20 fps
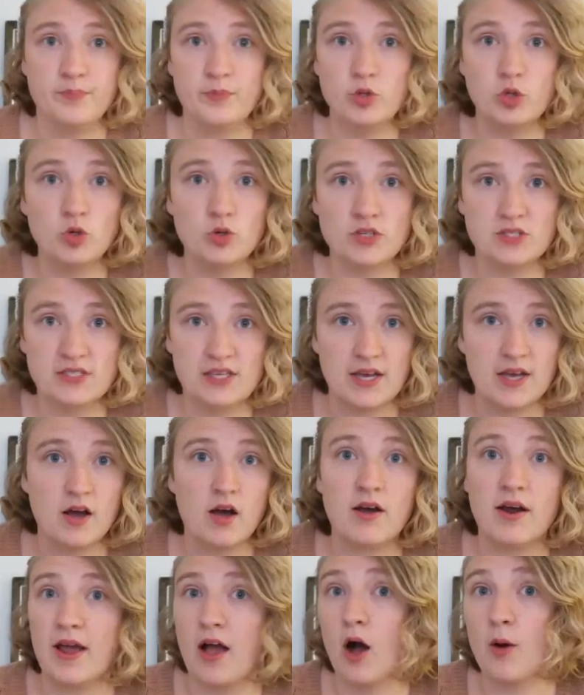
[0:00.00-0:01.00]
You could say,
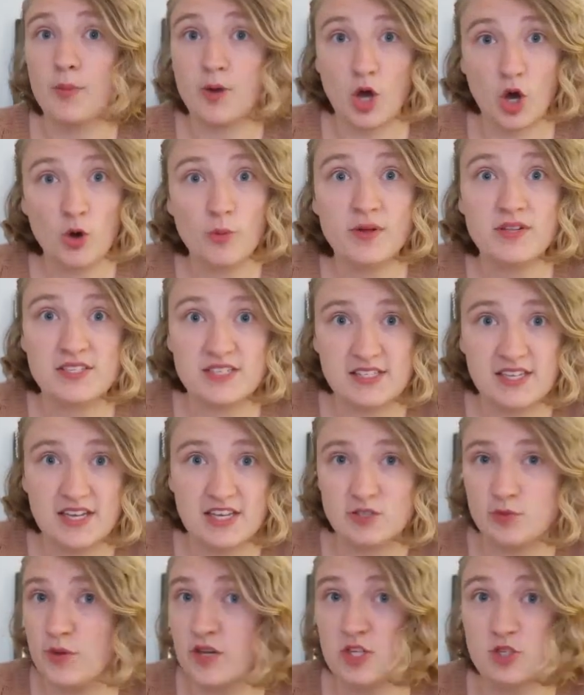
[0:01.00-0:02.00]
all right, I'll be home at
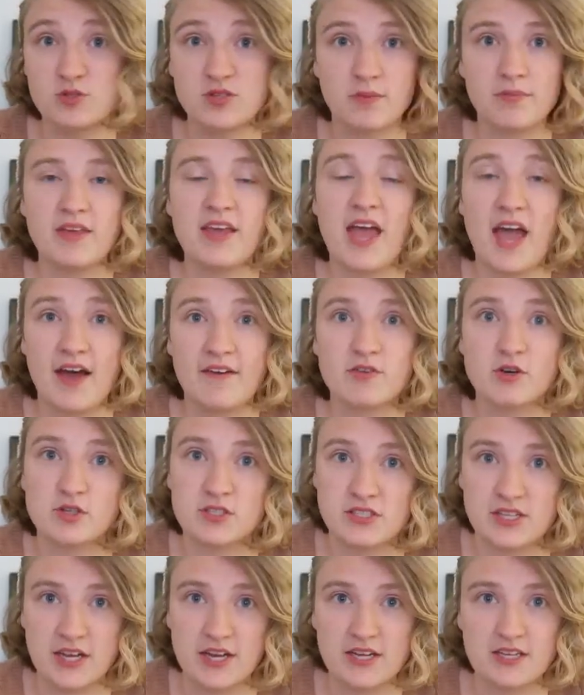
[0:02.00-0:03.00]
6. We can do something after
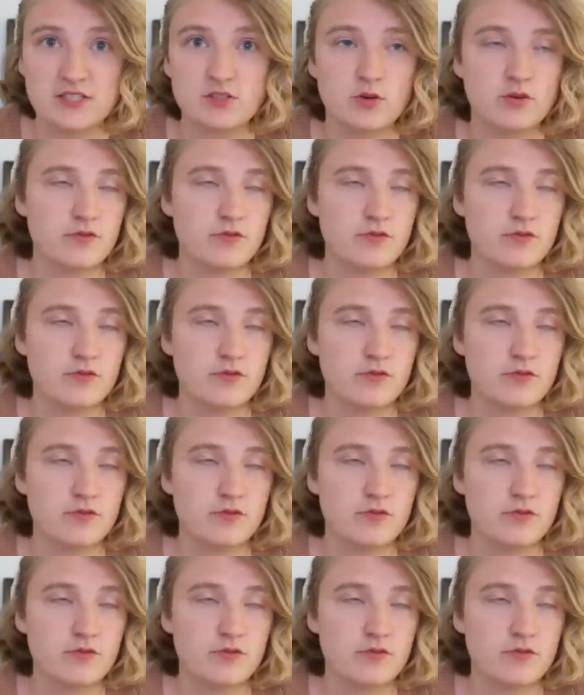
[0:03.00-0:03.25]
6.